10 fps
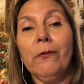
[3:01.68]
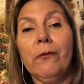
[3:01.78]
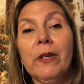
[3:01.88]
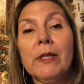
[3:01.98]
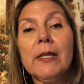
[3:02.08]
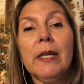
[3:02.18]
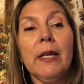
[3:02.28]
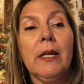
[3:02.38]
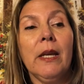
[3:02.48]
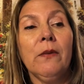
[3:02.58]
funds had
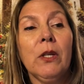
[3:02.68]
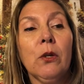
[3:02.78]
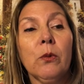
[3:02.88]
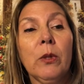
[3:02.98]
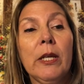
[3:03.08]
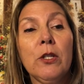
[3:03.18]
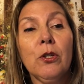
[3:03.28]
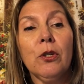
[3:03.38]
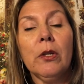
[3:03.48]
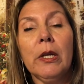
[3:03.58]
heavy
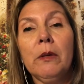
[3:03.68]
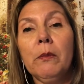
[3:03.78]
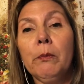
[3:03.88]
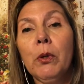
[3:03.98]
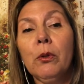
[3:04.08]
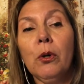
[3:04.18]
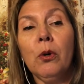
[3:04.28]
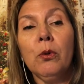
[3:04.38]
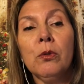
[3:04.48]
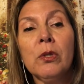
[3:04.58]
correlation and both
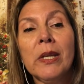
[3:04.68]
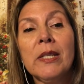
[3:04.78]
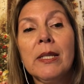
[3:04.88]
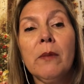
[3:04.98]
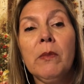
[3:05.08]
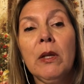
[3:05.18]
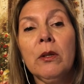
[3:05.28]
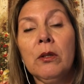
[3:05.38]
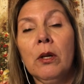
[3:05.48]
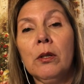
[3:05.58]
own, say, $10
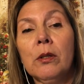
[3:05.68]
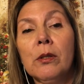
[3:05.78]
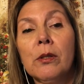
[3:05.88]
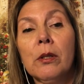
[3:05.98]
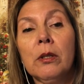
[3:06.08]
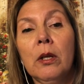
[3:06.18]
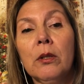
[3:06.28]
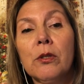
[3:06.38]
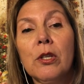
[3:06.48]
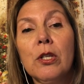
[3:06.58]
million
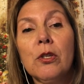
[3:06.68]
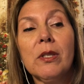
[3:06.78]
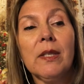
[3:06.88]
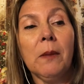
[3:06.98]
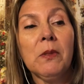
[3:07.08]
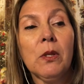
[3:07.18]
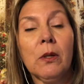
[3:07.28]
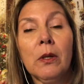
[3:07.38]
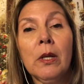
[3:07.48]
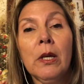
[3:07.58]
each in
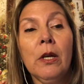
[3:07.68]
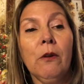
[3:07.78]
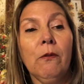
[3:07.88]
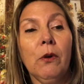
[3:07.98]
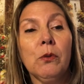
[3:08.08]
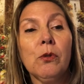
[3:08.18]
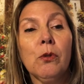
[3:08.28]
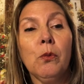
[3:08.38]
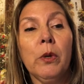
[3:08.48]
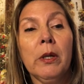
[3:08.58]
Samsung phones
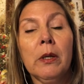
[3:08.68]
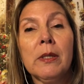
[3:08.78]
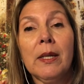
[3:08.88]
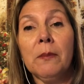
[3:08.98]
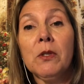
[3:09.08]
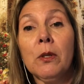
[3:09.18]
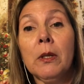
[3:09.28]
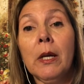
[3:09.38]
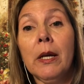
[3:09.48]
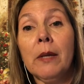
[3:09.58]
when
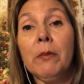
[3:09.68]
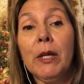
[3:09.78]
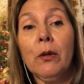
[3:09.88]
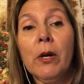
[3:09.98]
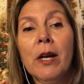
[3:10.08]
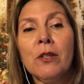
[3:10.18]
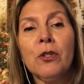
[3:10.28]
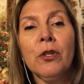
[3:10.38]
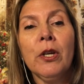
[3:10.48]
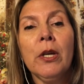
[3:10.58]
Samsung had a big
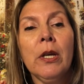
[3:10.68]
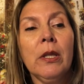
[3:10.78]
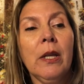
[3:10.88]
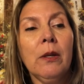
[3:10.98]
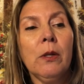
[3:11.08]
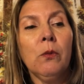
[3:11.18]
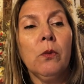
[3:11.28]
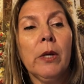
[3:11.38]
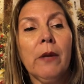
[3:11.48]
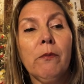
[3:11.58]
crash, that
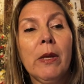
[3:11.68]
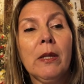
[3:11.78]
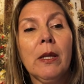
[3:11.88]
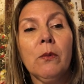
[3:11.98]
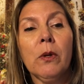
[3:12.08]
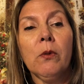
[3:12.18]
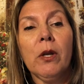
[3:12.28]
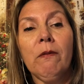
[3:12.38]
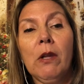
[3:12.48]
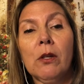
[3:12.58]
would have meant that we would
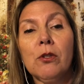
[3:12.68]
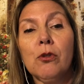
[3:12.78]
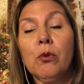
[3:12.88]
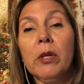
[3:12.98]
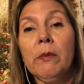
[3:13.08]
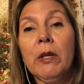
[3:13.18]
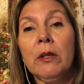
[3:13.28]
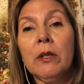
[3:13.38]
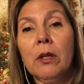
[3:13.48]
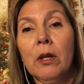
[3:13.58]
have lost $20
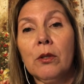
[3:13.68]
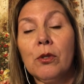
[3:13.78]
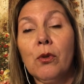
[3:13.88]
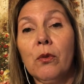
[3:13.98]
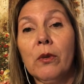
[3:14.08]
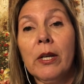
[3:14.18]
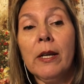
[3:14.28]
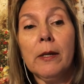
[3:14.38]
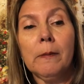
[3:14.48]
million overnight.